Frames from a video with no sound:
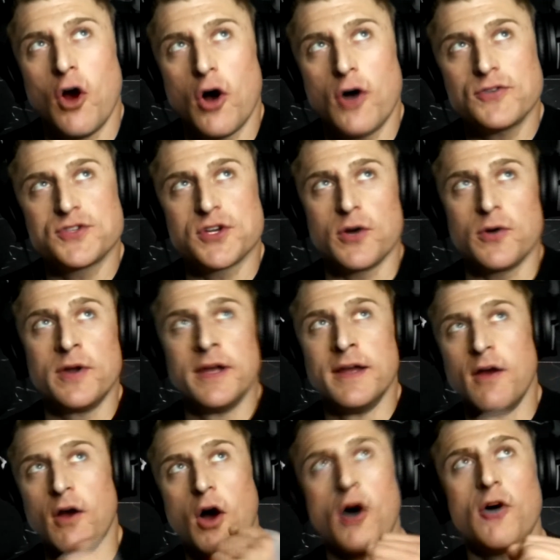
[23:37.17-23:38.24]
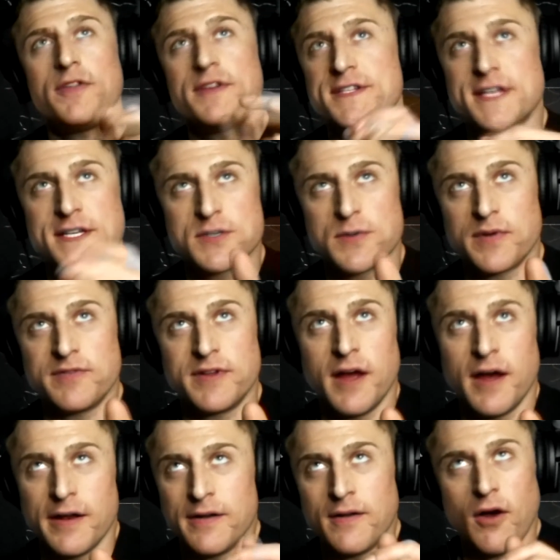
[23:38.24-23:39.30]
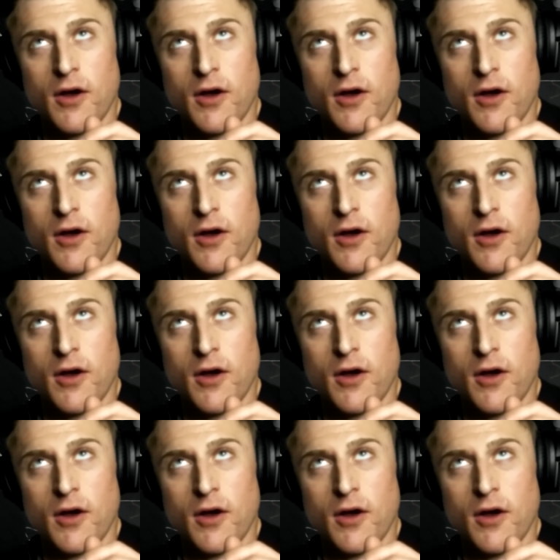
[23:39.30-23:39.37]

Also, all these things that we've done,